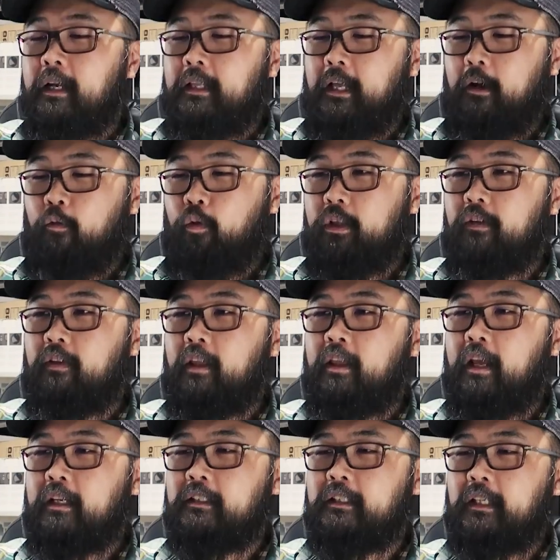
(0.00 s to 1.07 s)
Now, one of the
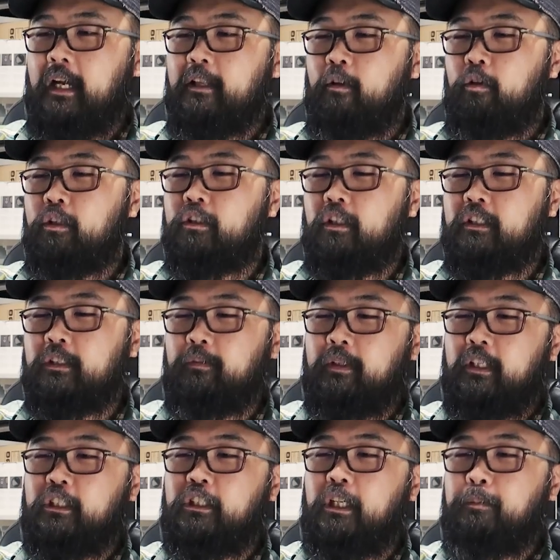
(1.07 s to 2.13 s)
things that I noticed on some
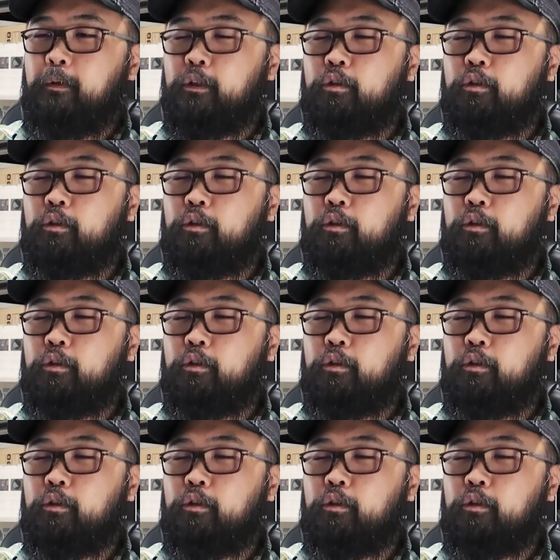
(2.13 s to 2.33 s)
of the cheaper